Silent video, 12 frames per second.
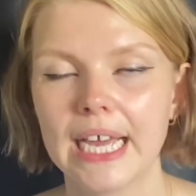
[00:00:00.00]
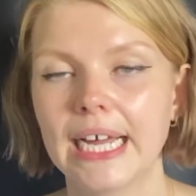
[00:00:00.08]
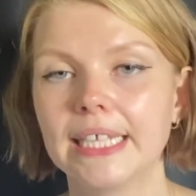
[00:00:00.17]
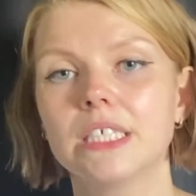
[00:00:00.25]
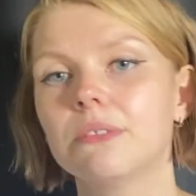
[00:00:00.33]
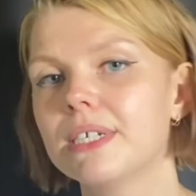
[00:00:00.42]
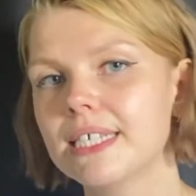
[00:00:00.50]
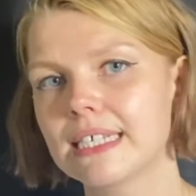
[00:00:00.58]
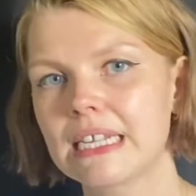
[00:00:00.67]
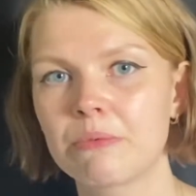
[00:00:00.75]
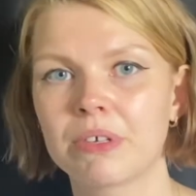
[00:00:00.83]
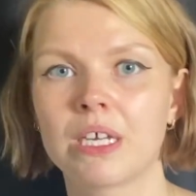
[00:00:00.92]
Until
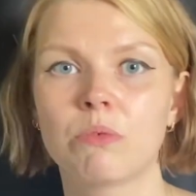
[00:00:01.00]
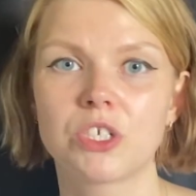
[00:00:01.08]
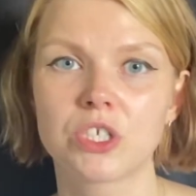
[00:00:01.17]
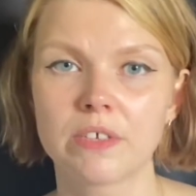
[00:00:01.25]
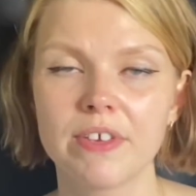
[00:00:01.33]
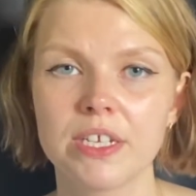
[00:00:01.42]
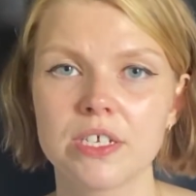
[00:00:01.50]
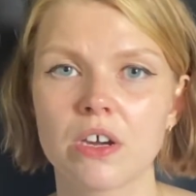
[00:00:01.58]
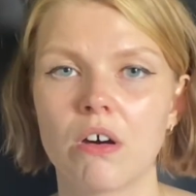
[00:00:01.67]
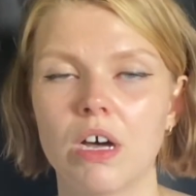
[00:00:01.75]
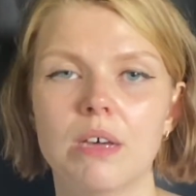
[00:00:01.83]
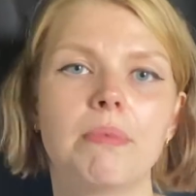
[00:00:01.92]
recently, when I watched a
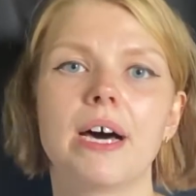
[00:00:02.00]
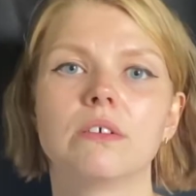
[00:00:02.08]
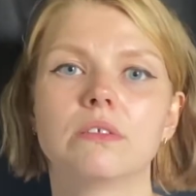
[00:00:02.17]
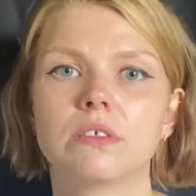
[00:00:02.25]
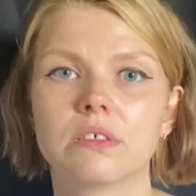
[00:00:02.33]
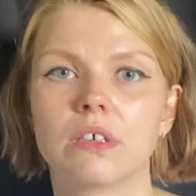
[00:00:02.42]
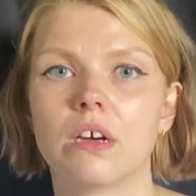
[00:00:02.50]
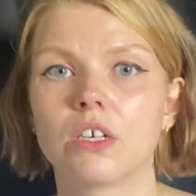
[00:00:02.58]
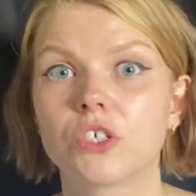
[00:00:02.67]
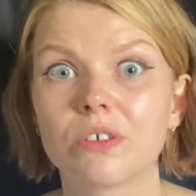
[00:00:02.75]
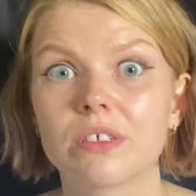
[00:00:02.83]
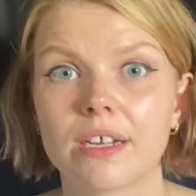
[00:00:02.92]
video about
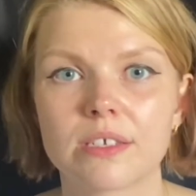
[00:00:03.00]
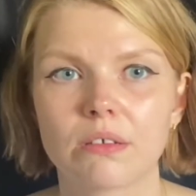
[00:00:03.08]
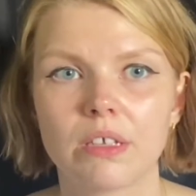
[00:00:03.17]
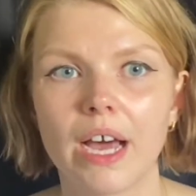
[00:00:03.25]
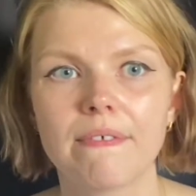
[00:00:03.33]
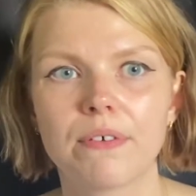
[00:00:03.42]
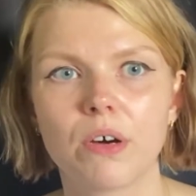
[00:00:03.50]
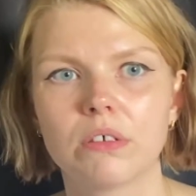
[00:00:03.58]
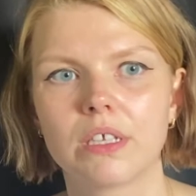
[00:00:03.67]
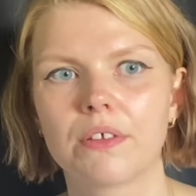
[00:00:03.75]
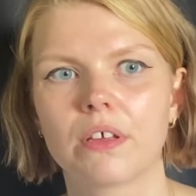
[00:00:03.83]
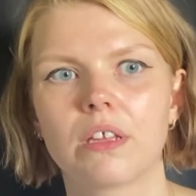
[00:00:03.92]
shortcuts on the iPhone,
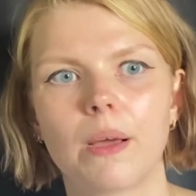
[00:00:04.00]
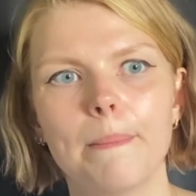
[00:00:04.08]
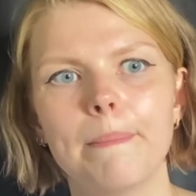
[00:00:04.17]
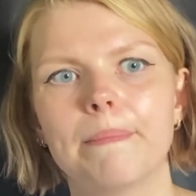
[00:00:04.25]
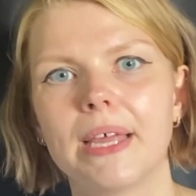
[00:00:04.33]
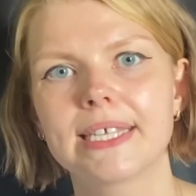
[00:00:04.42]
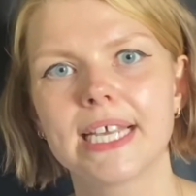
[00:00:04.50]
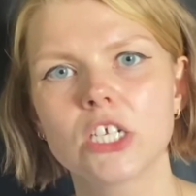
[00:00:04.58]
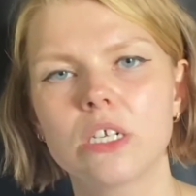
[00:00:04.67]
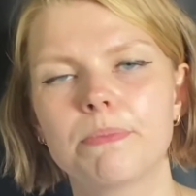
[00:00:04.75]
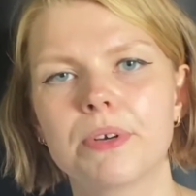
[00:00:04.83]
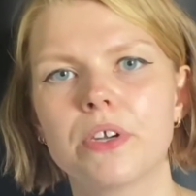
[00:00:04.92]
and I thought like, that's
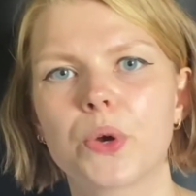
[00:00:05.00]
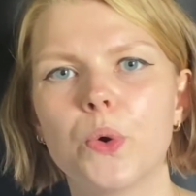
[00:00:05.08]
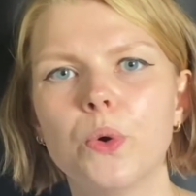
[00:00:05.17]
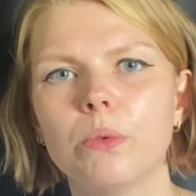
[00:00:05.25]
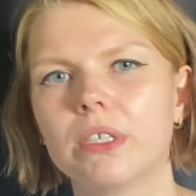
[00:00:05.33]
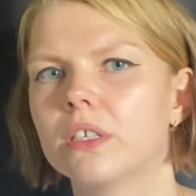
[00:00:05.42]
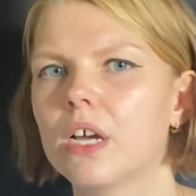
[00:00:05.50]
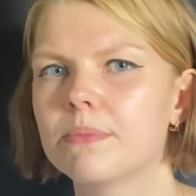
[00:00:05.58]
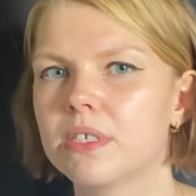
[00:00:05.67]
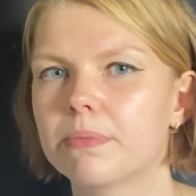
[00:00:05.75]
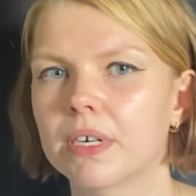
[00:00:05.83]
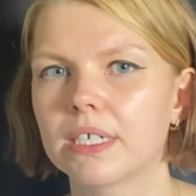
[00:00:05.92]
actually pretty cool when it
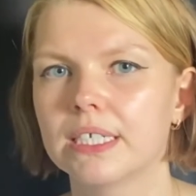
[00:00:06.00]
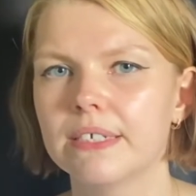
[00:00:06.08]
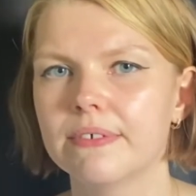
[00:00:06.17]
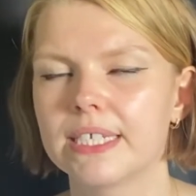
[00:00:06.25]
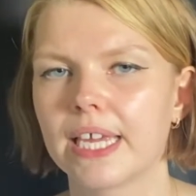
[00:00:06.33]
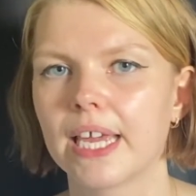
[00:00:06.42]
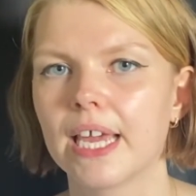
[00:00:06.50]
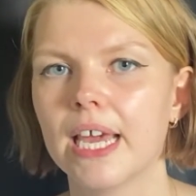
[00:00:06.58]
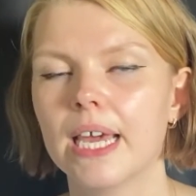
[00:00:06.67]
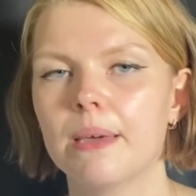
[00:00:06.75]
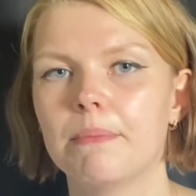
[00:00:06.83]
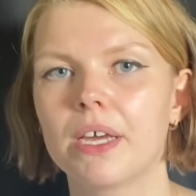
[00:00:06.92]
comes to productivity,
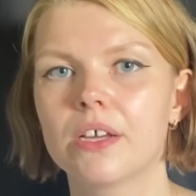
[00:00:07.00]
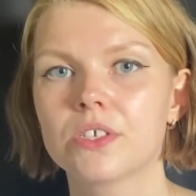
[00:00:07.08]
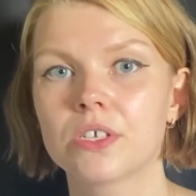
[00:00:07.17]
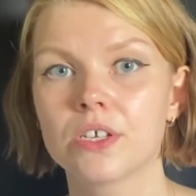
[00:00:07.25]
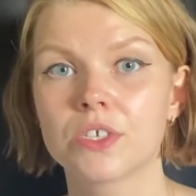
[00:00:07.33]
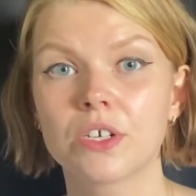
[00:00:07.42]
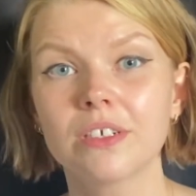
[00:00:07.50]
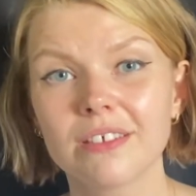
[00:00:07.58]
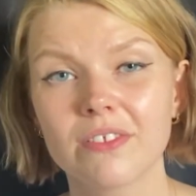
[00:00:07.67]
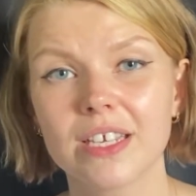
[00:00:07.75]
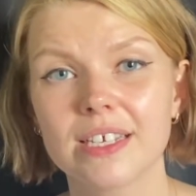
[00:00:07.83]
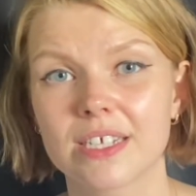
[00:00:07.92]
because
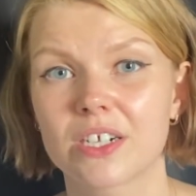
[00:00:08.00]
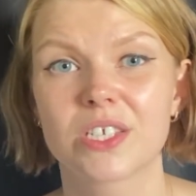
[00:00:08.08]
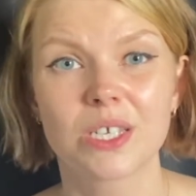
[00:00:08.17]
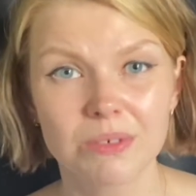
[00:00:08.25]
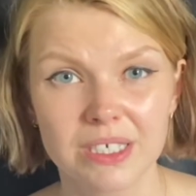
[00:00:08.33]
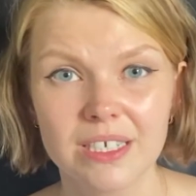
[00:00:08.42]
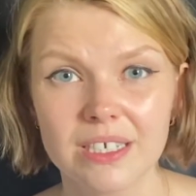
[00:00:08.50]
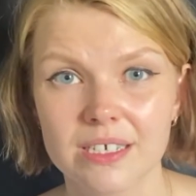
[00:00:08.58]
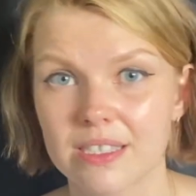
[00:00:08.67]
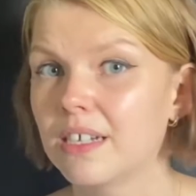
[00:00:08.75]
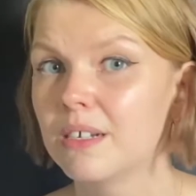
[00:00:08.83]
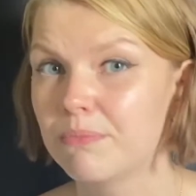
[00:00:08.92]
certain things are so
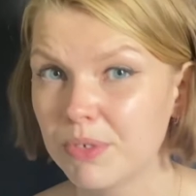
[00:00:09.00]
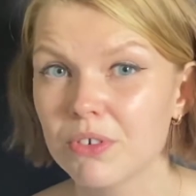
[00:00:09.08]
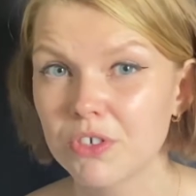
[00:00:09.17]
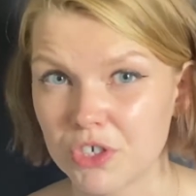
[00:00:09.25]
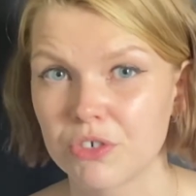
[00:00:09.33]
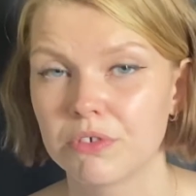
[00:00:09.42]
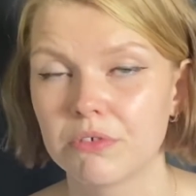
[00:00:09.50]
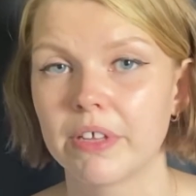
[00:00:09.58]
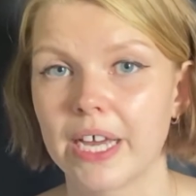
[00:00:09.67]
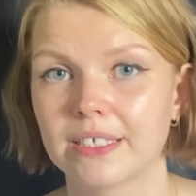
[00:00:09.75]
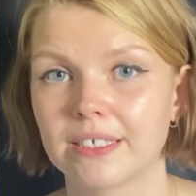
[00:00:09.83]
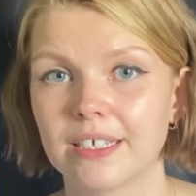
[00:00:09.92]
tedious the computer should do
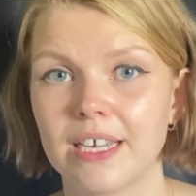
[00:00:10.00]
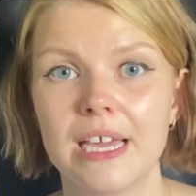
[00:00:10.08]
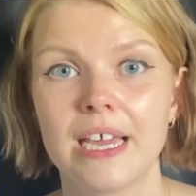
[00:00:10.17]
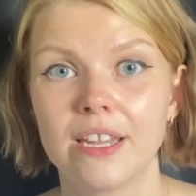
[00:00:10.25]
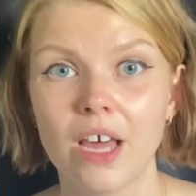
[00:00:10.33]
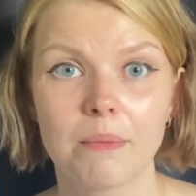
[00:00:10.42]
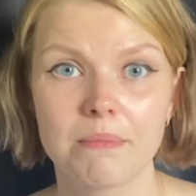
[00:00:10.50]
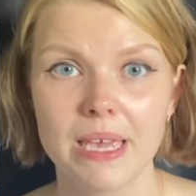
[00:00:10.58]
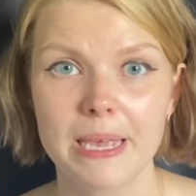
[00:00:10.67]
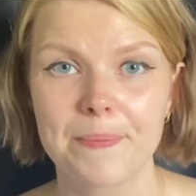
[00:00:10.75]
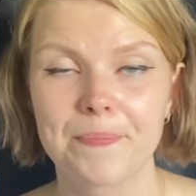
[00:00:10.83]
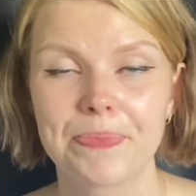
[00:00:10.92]
that, not
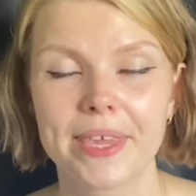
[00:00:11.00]
me.